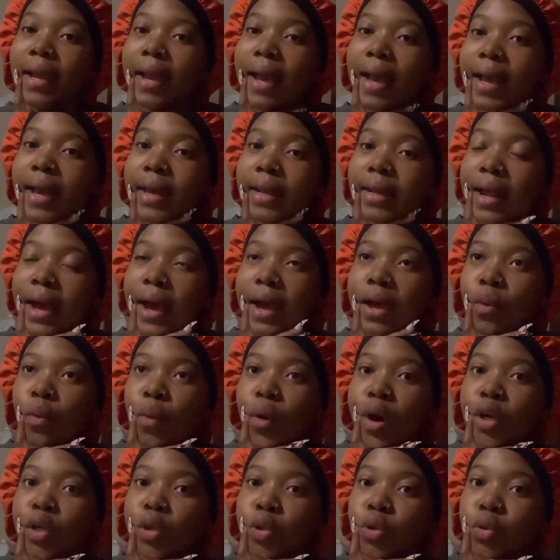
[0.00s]
and I
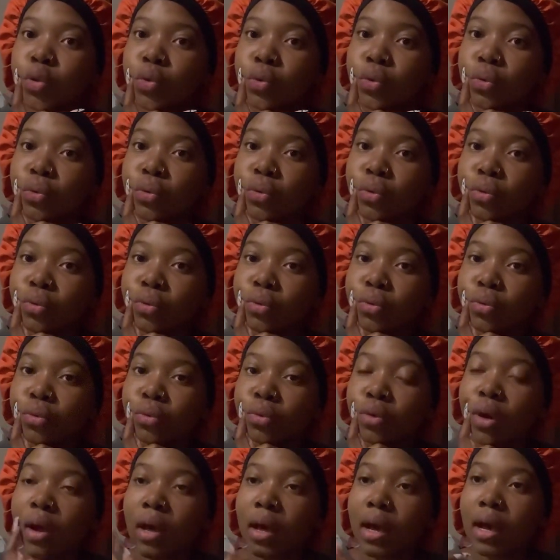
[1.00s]
want
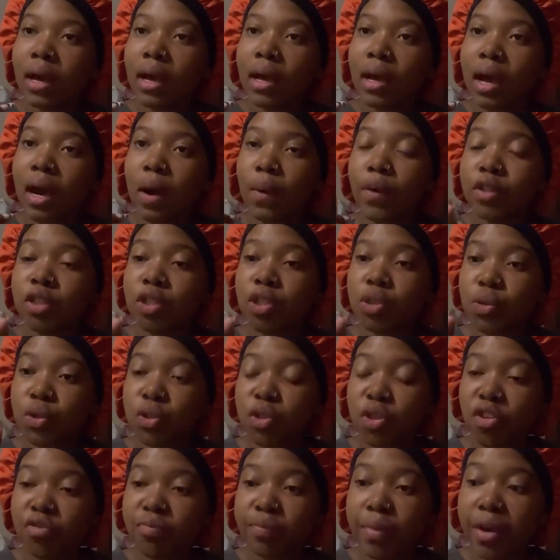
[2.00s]
to
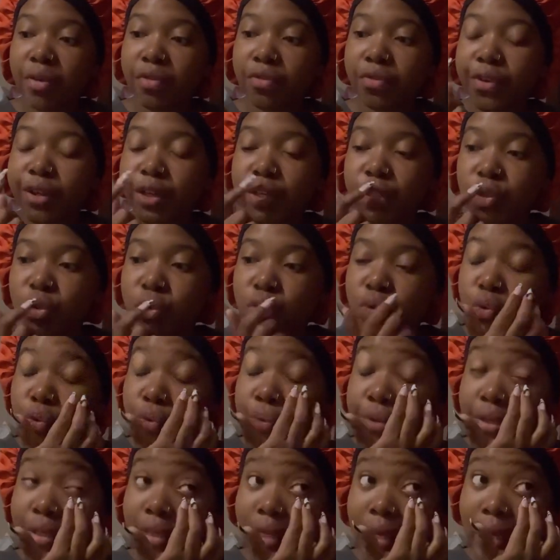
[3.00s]
switch off my fridge
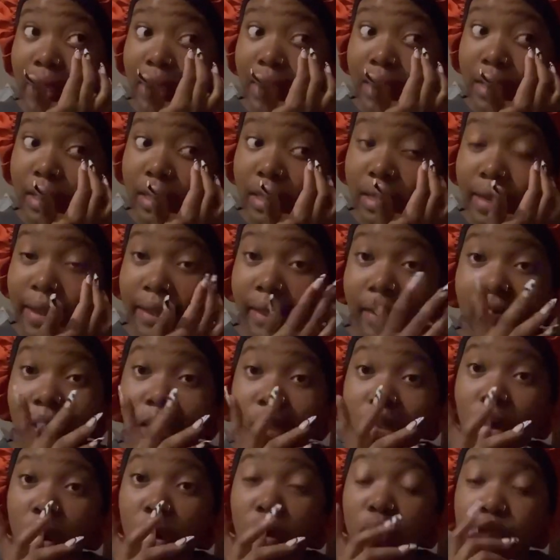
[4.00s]
today, like
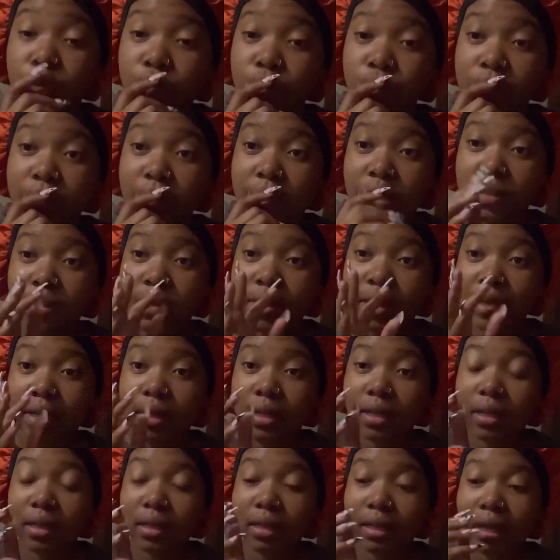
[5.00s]
later on today, so that
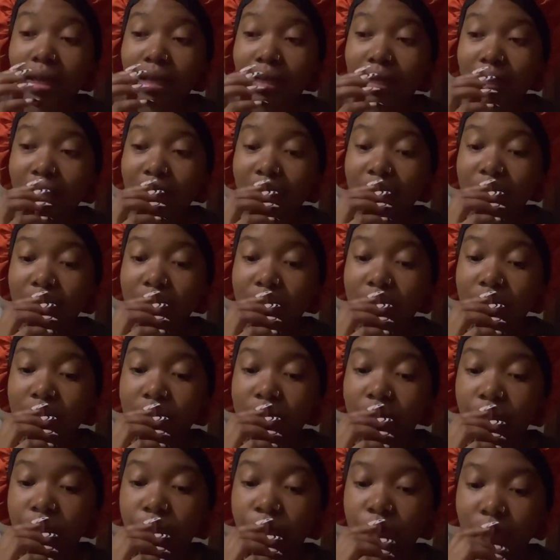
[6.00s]
it can get
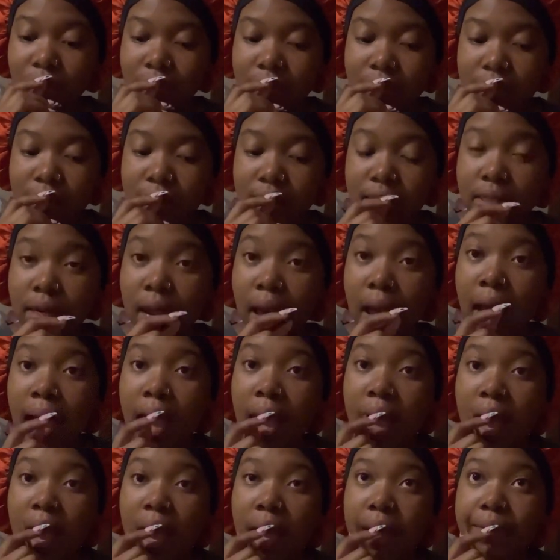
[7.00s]
defrosted,
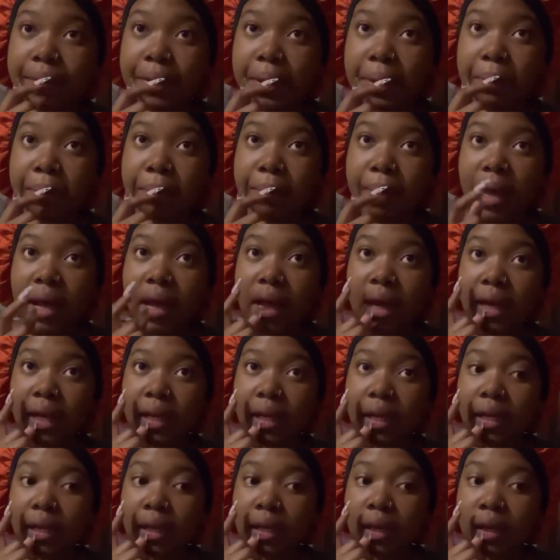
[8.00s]
and then
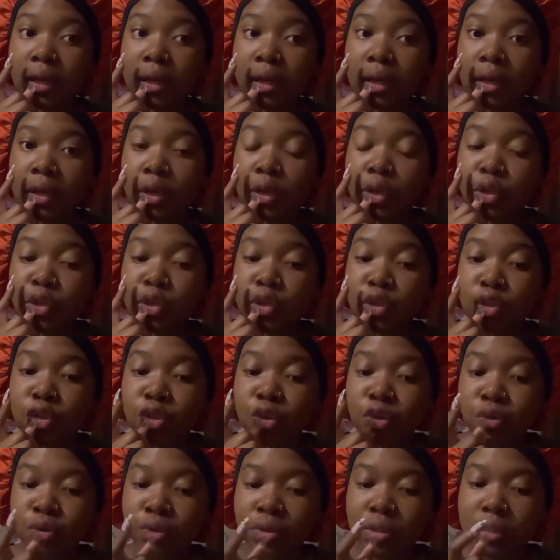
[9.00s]
by
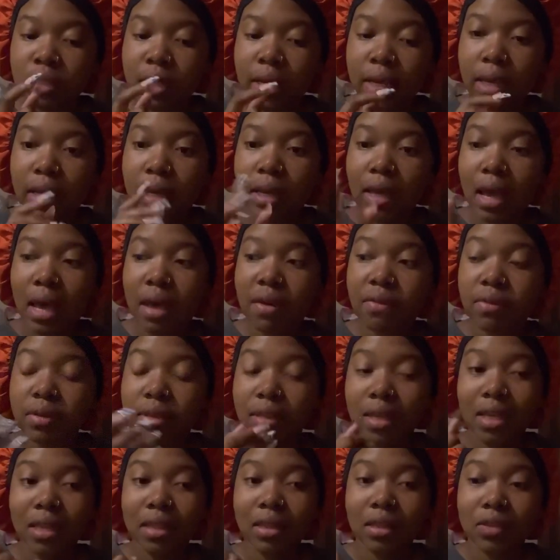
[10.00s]
Tuesday
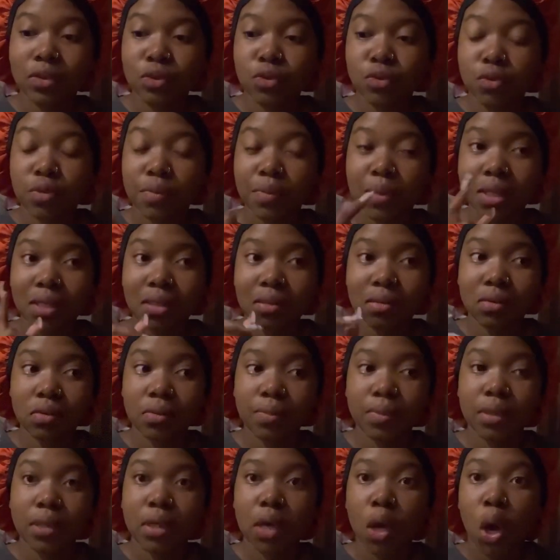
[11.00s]
everything in this room needs to
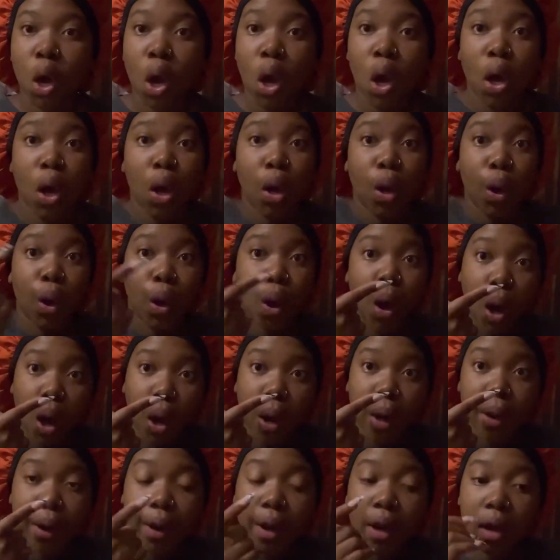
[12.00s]
be
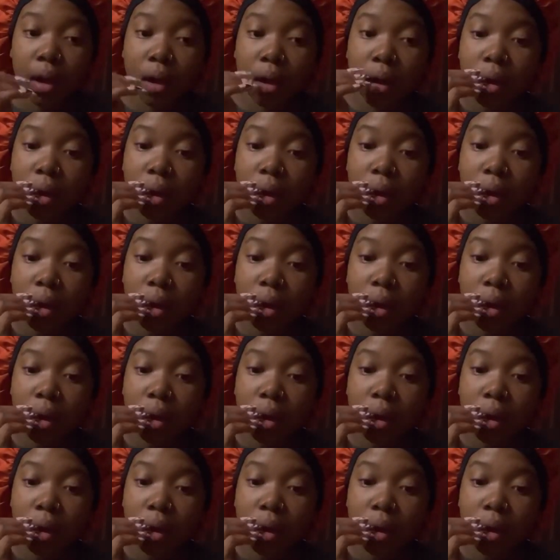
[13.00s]
gone